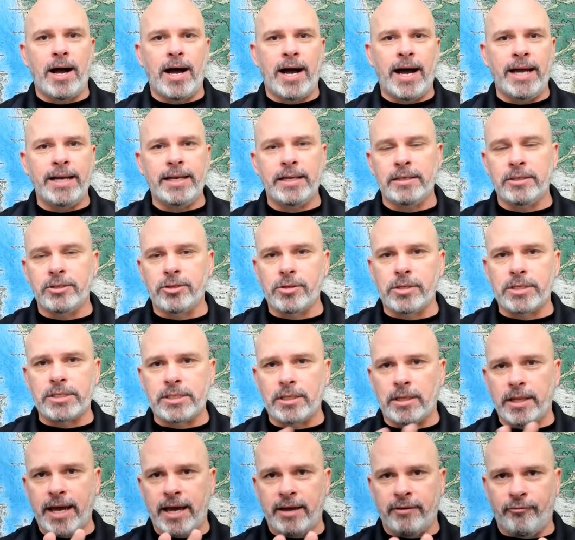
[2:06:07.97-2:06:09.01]
I didn't do this
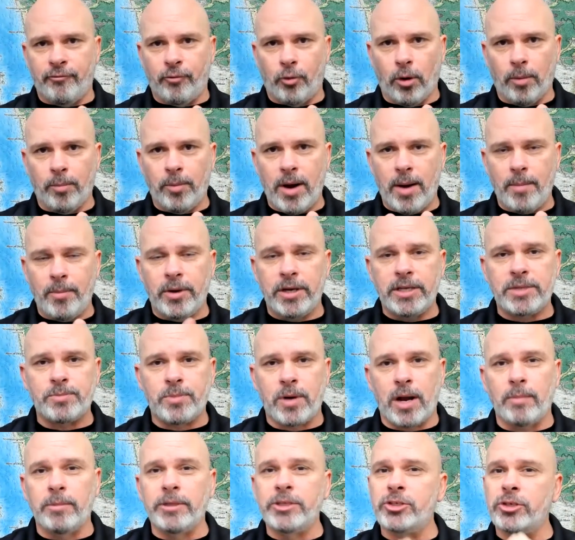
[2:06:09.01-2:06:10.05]
till I had four properties,
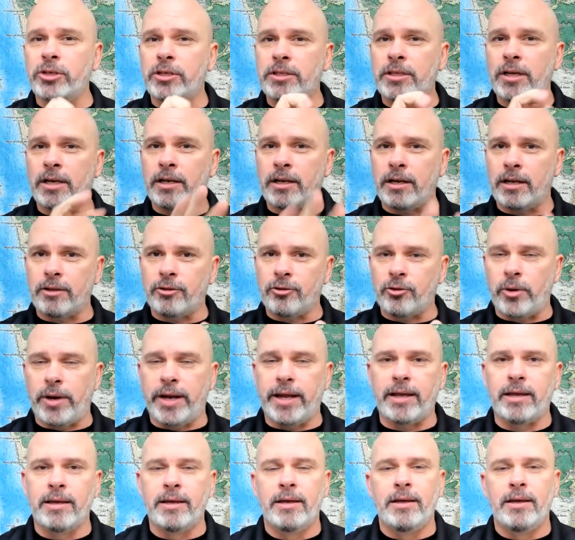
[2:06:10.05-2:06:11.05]
probably should have done it at three.